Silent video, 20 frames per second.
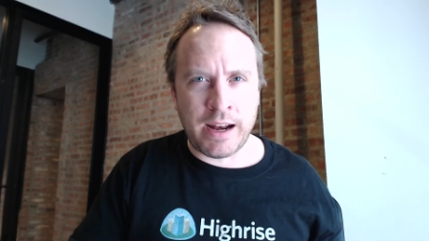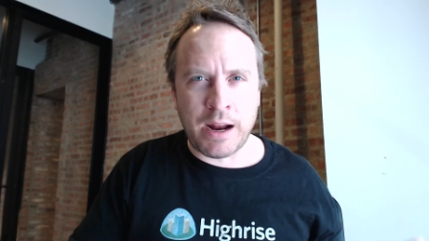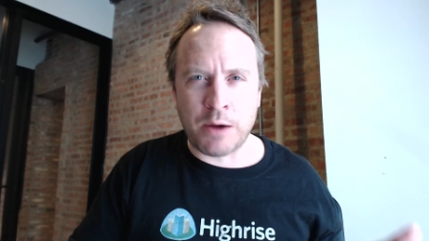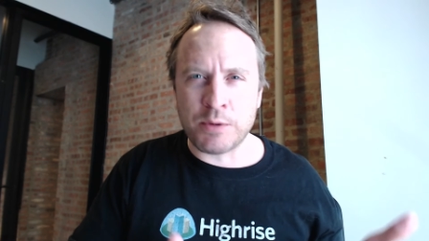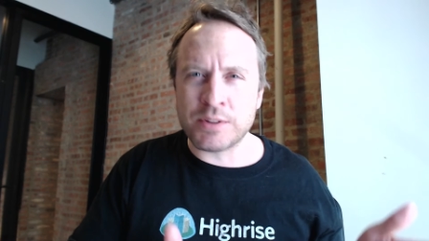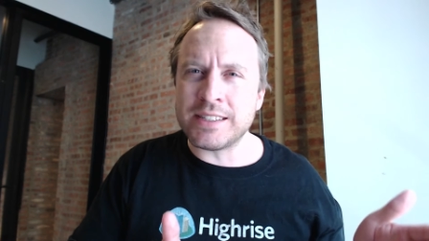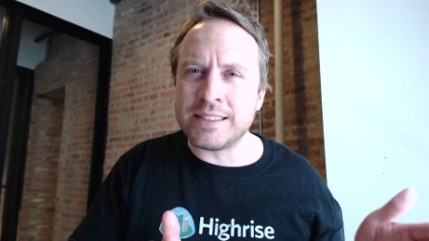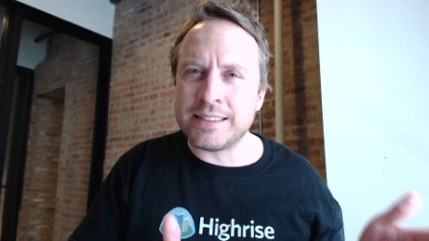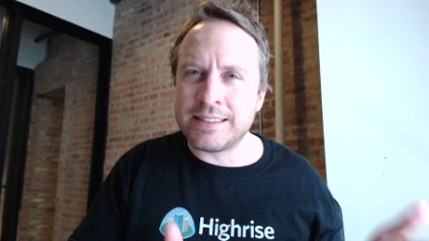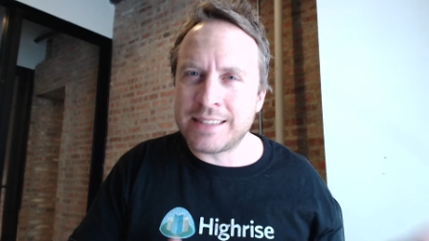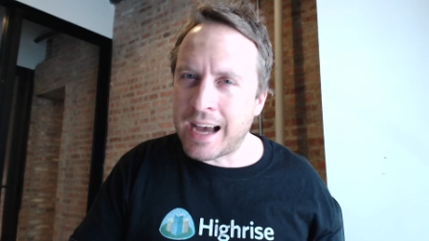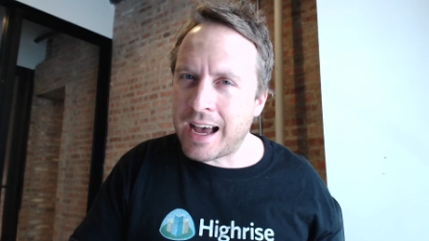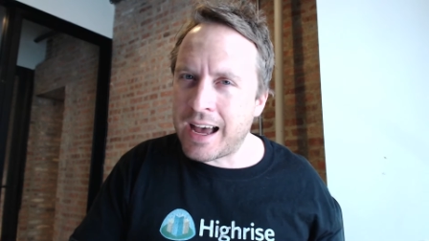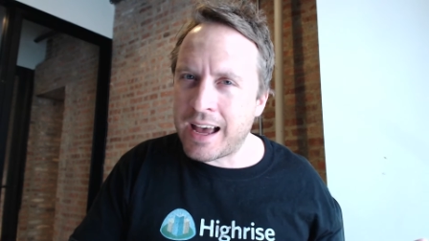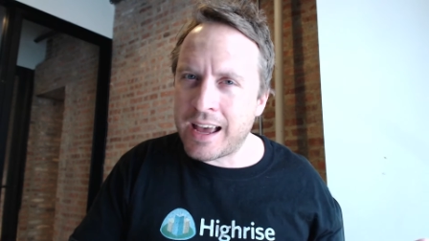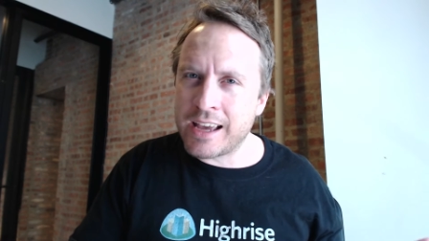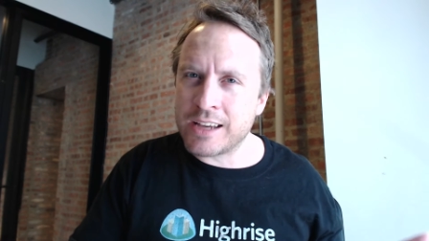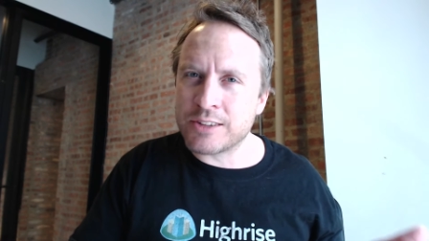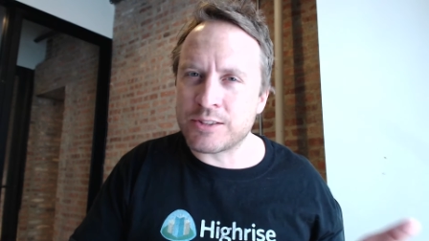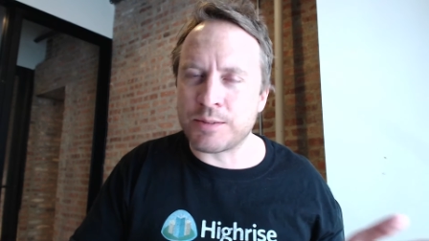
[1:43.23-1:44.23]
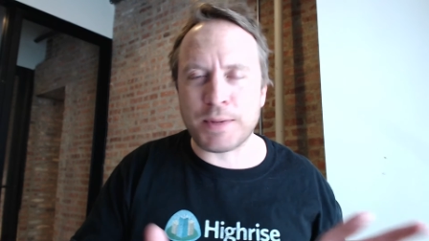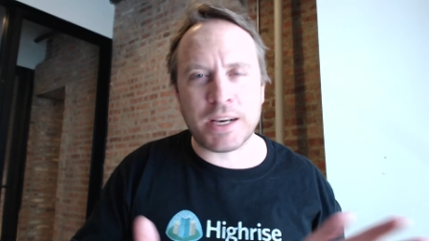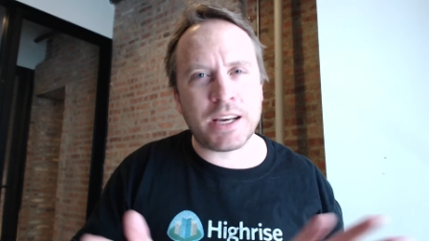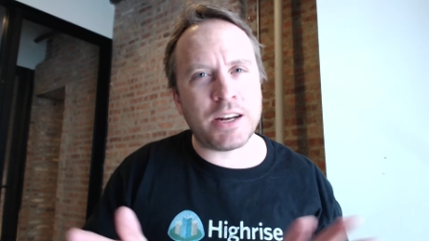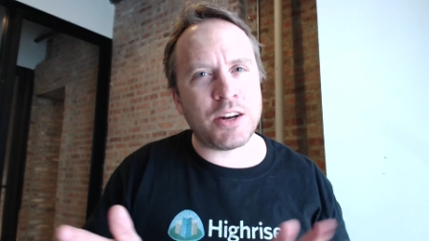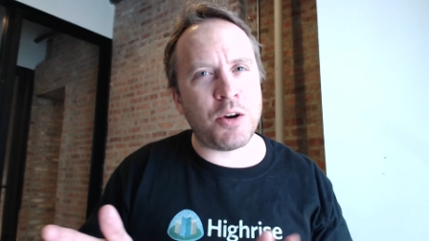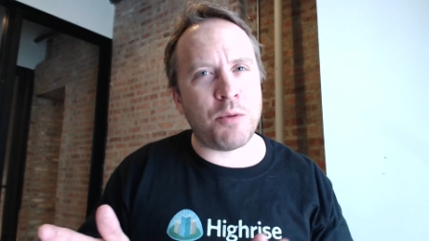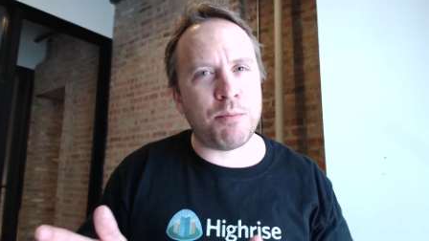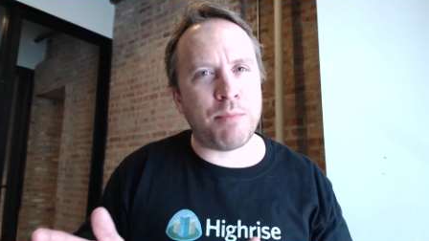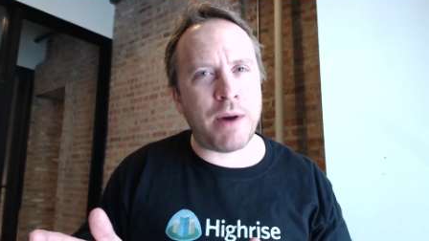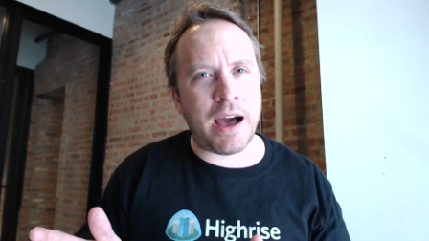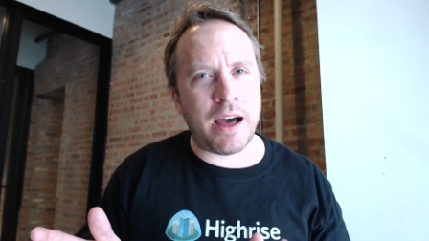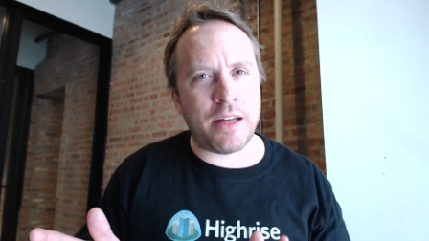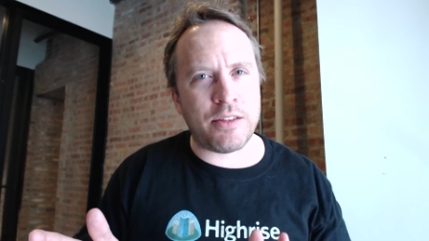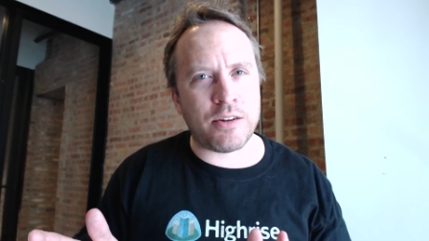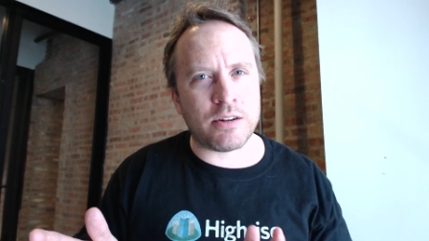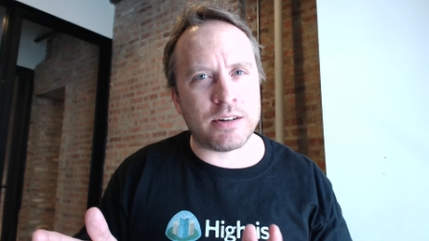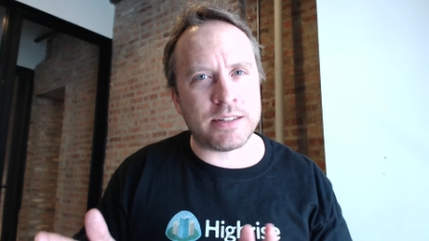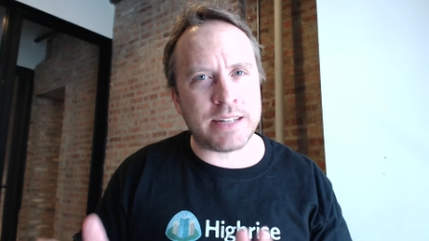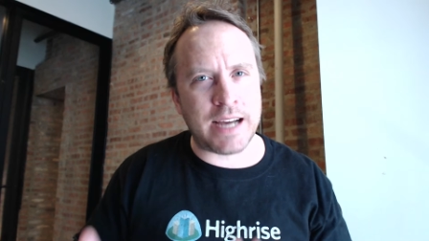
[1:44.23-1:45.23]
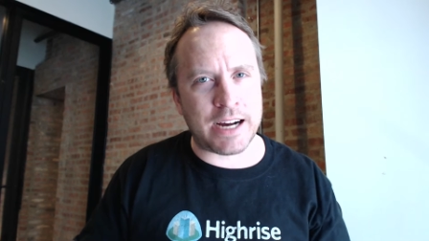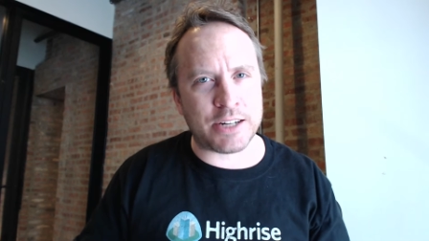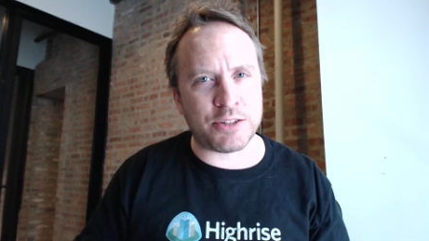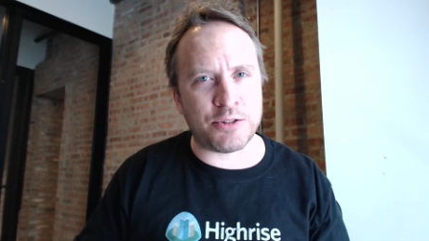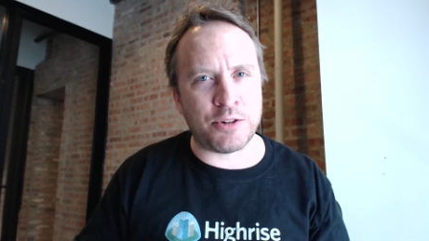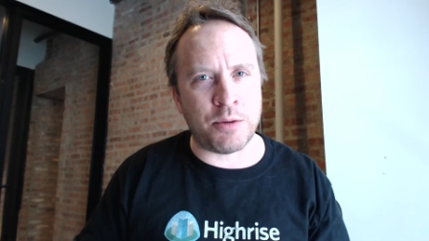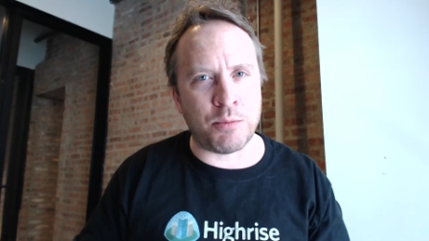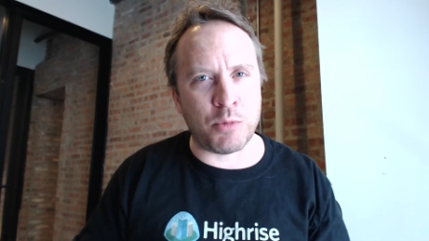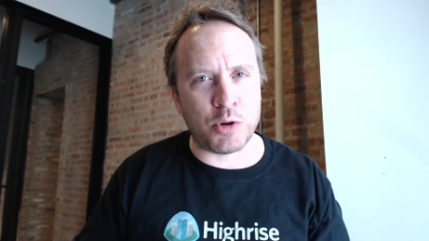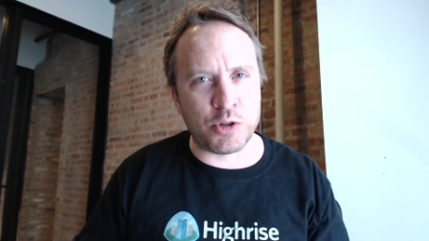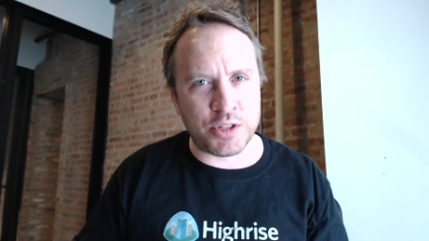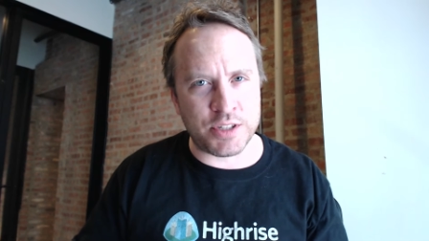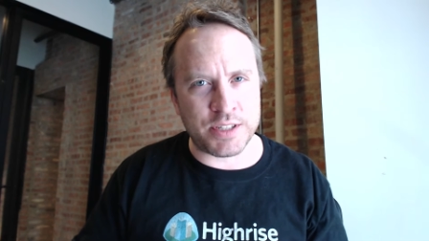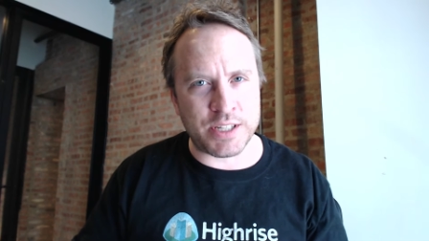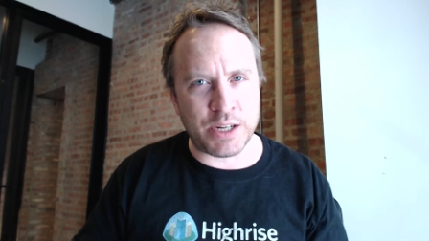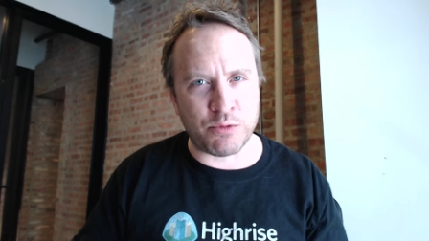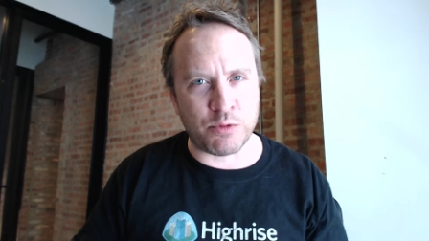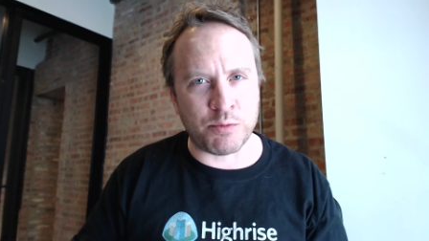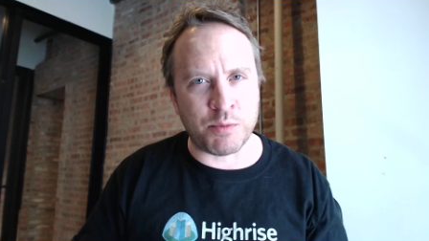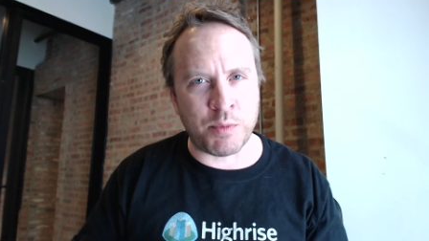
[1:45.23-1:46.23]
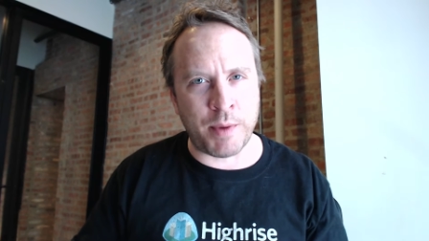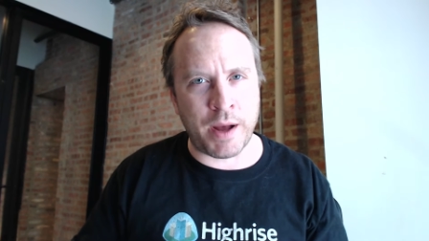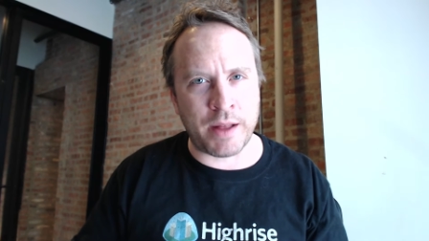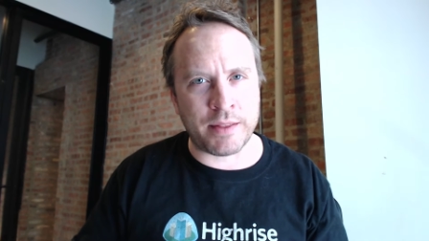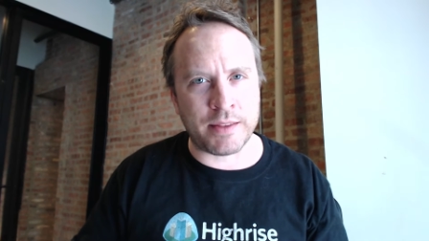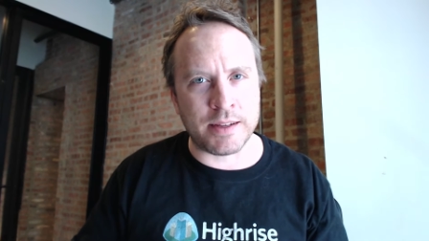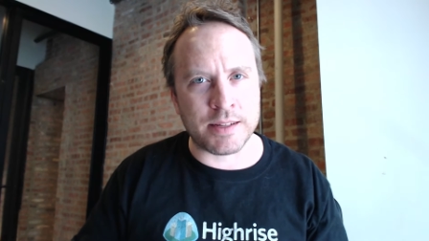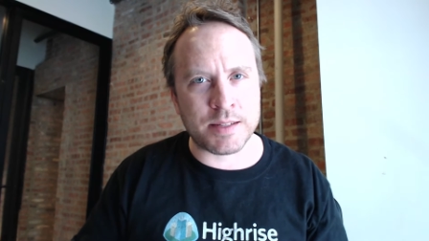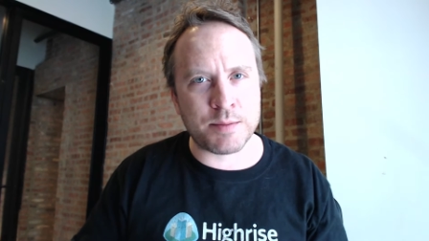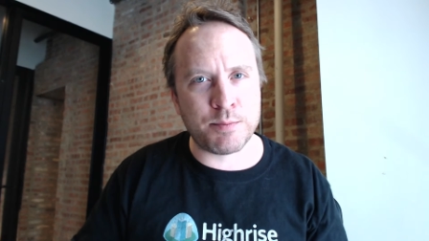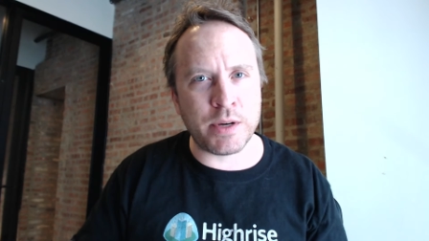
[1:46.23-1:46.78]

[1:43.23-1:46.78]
I wasn't dying, so I'm not going to go bother a doctor in an emergency room about this.